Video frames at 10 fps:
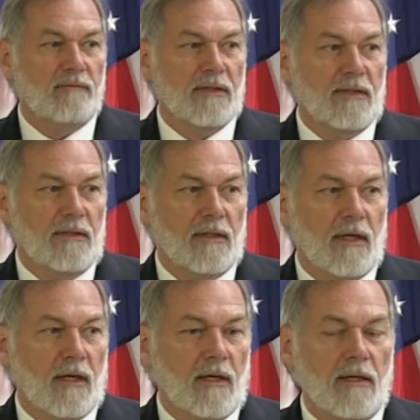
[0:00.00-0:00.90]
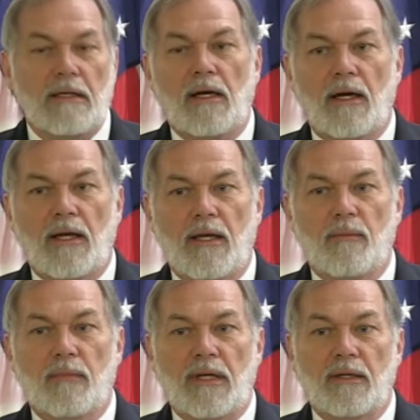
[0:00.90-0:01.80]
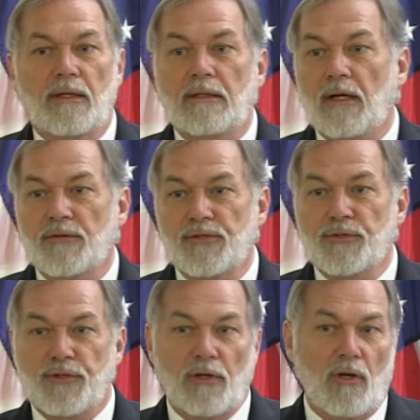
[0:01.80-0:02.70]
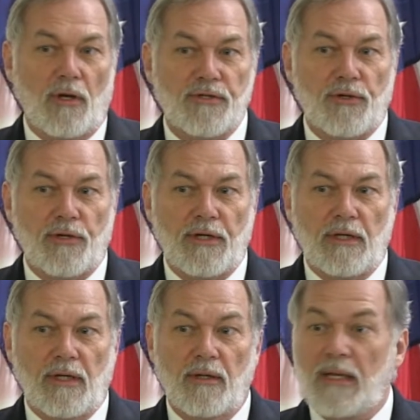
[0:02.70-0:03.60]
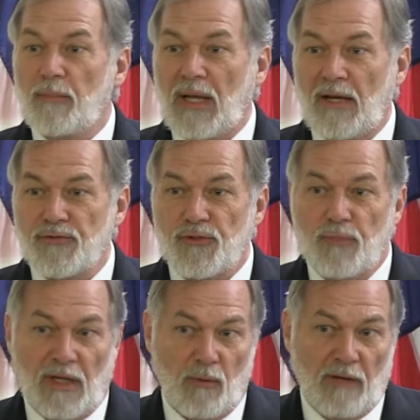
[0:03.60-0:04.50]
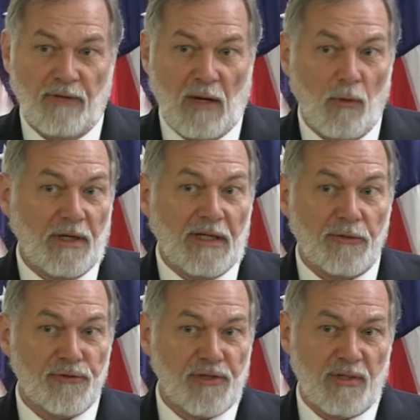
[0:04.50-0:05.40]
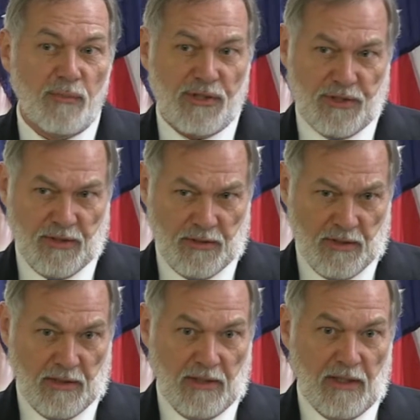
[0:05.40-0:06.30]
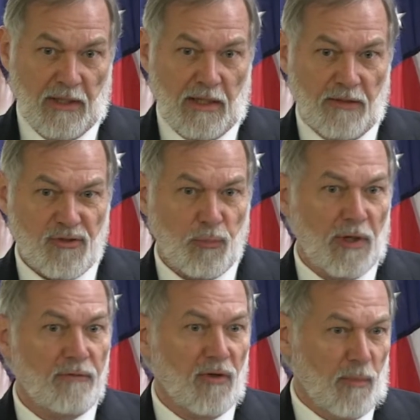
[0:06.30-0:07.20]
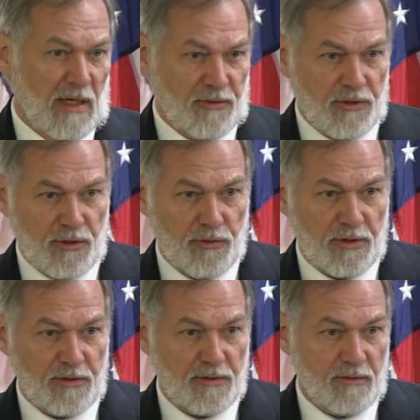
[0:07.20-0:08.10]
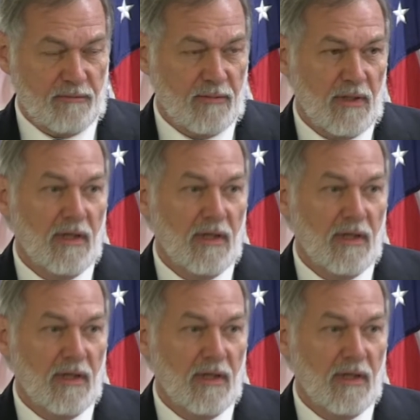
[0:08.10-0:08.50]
Lively. I am a constitutional law attorney and a pastor. My wife and I run an inner city mission in Springfield, Massachusetts.